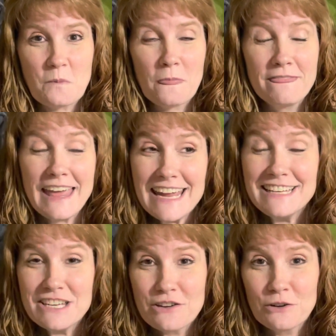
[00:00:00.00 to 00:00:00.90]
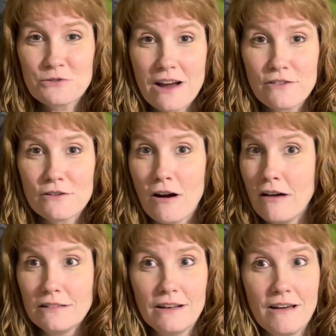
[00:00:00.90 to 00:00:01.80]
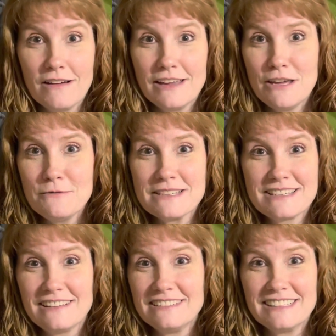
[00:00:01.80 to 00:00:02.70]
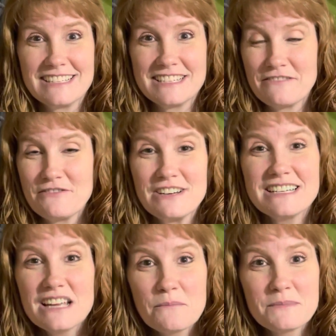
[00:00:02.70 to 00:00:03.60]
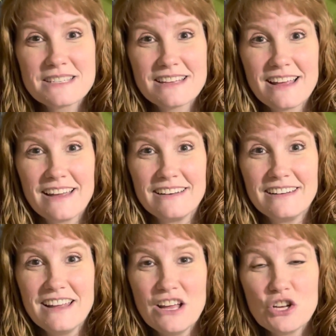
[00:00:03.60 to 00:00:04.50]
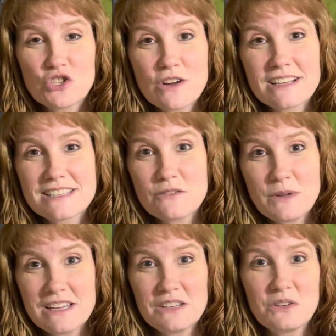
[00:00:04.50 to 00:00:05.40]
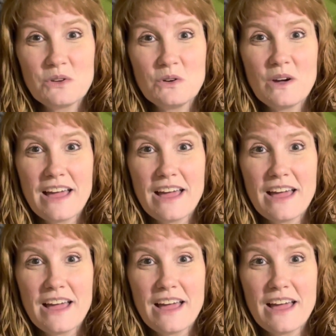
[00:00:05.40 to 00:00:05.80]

the AT shuttle driver, all along. He was telling us different tips and tricks that we could do.